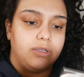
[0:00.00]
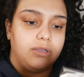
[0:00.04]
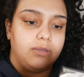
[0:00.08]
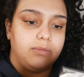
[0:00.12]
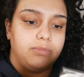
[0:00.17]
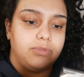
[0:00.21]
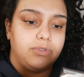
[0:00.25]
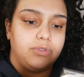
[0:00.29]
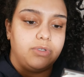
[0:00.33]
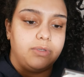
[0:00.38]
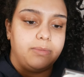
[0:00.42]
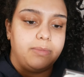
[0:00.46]

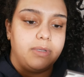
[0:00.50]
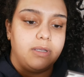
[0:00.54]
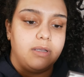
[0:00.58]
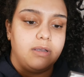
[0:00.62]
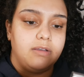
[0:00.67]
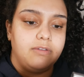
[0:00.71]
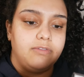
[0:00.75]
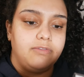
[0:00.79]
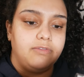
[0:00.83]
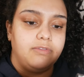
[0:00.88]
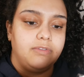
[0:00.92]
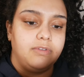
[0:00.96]
I'm trimming
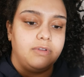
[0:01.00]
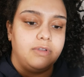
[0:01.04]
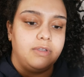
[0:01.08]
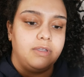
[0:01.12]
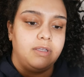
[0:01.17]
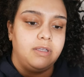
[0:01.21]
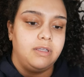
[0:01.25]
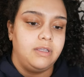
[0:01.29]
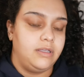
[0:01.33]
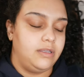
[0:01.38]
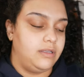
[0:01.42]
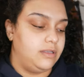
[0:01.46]
off.
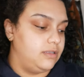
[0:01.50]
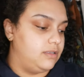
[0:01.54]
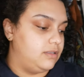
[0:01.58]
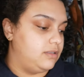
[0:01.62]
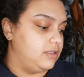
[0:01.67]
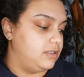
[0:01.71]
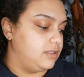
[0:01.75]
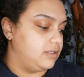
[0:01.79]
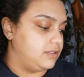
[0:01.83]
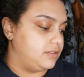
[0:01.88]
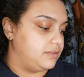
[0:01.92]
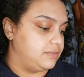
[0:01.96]

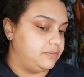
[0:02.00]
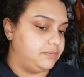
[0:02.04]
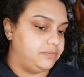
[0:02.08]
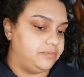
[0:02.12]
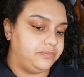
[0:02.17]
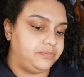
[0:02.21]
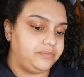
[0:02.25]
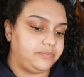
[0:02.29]
Look.